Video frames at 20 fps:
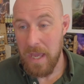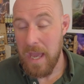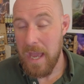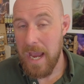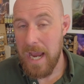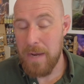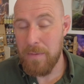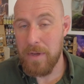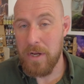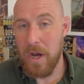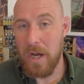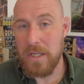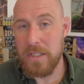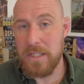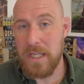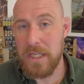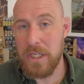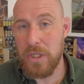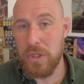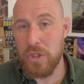Anyway guys,
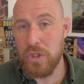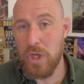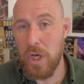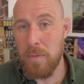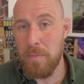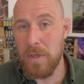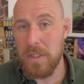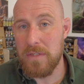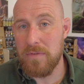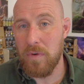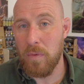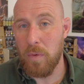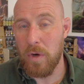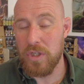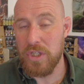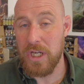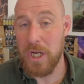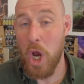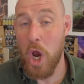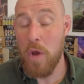thank you so much for
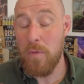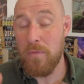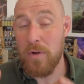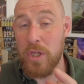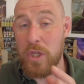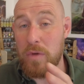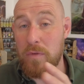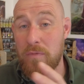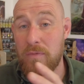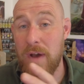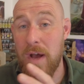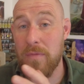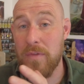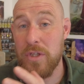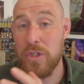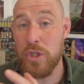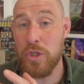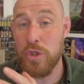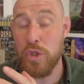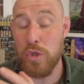watching. Hopefully you found this
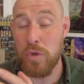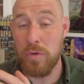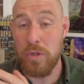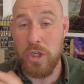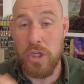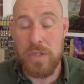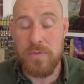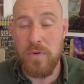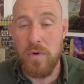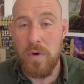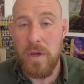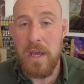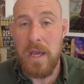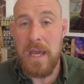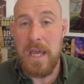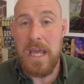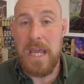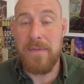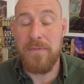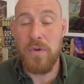tutorial useful.
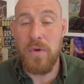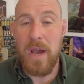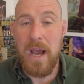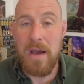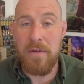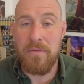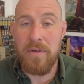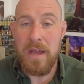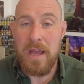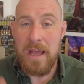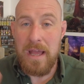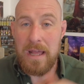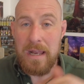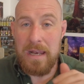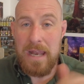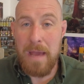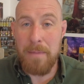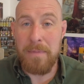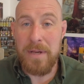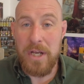If you have,
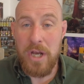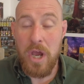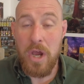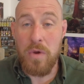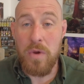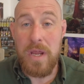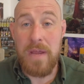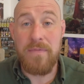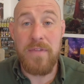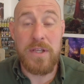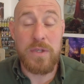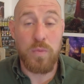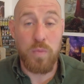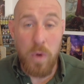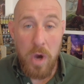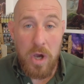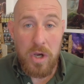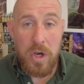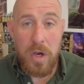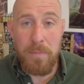let me know. If there's
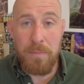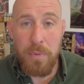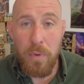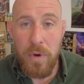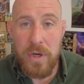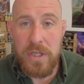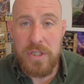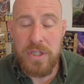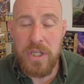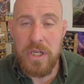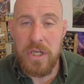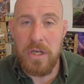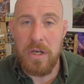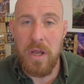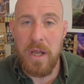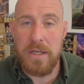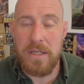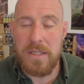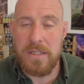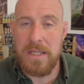work on points that you'd
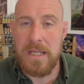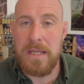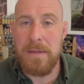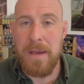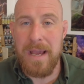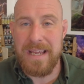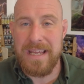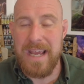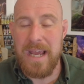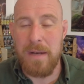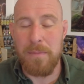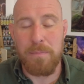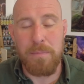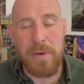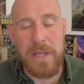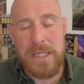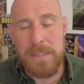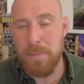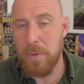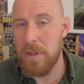like to see, again,
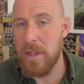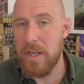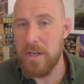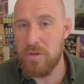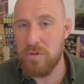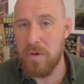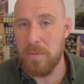please put in the